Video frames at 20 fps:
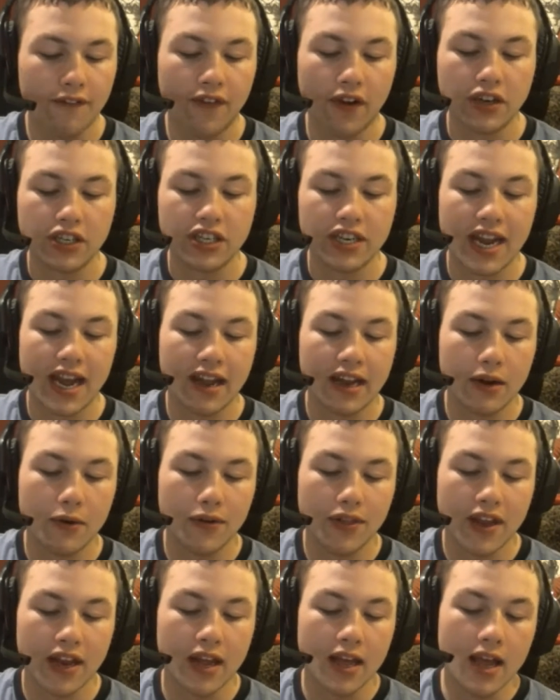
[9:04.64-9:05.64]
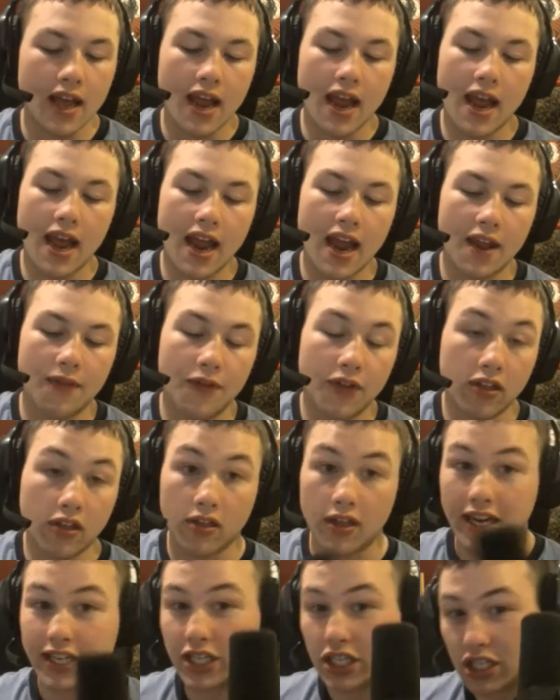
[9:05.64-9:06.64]
of functionality with it, and this
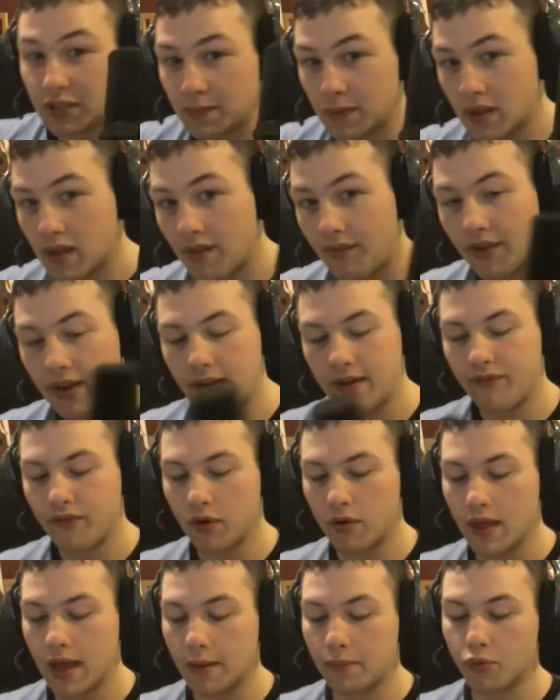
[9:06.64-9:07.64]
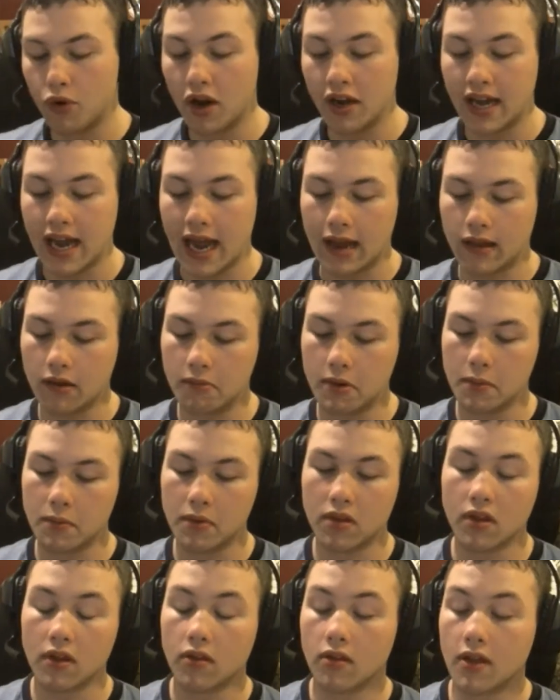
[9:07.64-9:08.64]
is actually specifically for, like, broadcasting
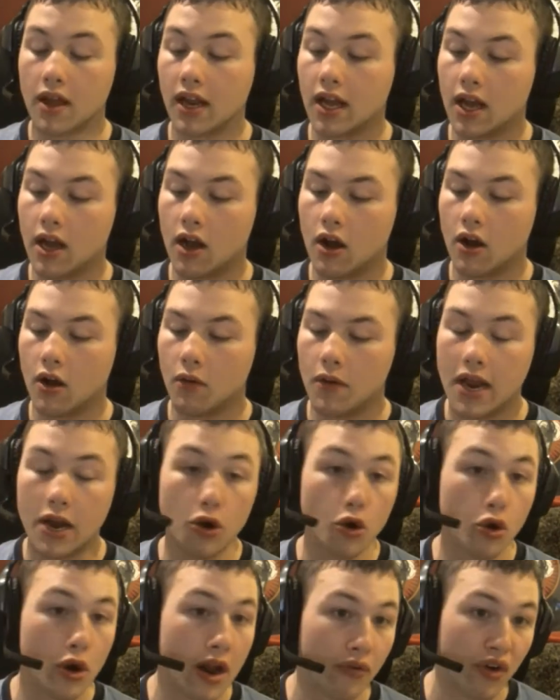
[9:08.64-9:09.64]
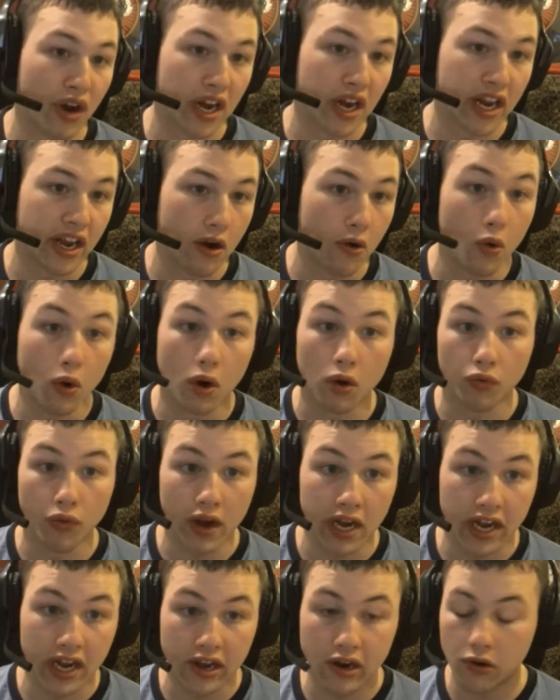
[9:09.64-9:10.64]
purposes, like internet radio or
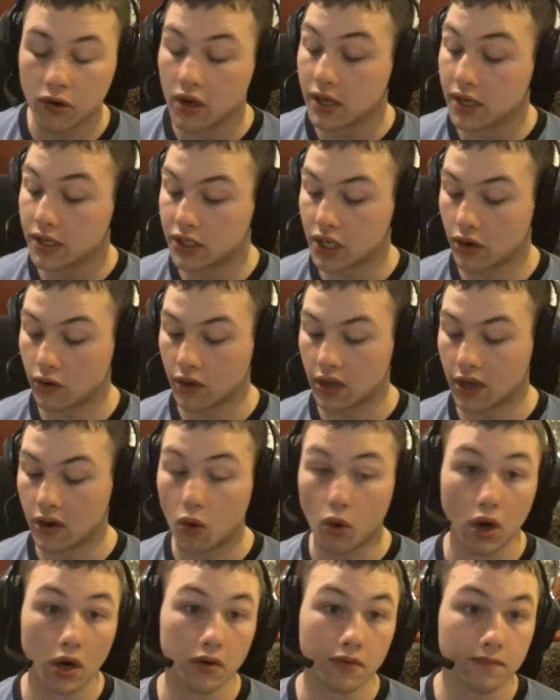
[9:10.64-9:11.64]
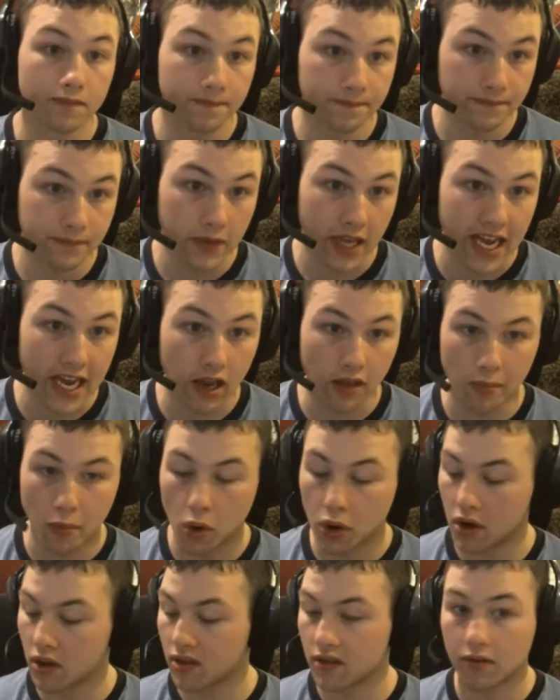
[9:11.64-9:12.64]
radio, generally, or
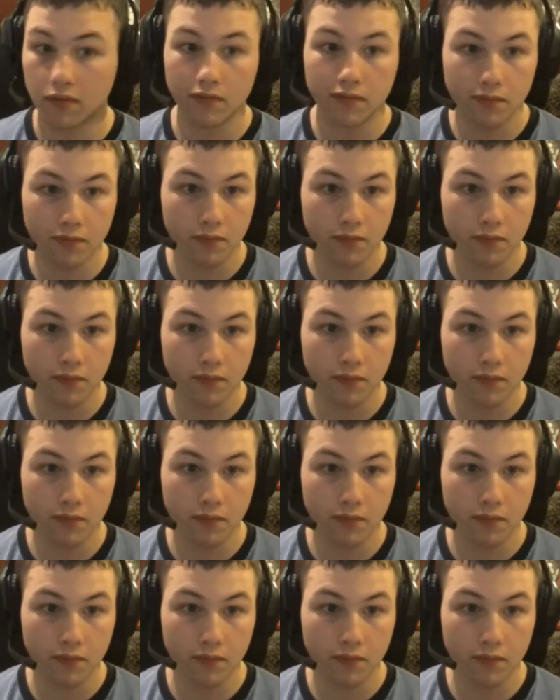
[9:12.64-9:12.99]
esports and